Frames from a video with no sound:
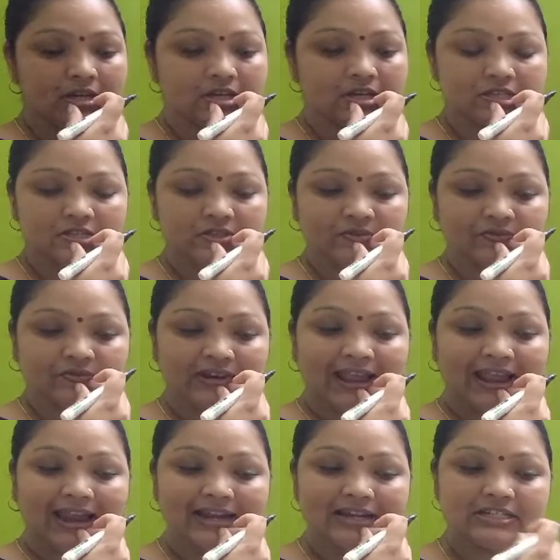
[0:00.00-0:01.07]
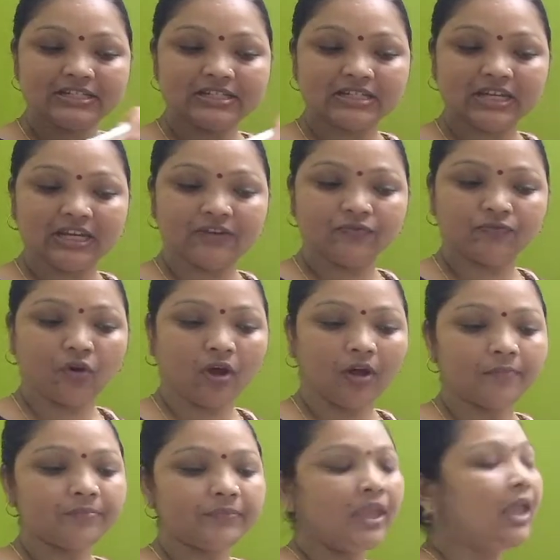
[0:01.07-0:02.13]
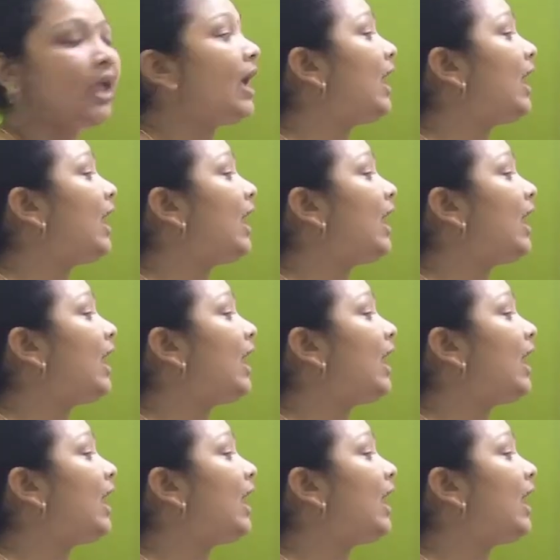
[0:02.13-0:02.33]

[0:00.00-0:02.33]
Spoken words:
it is flat sheet form,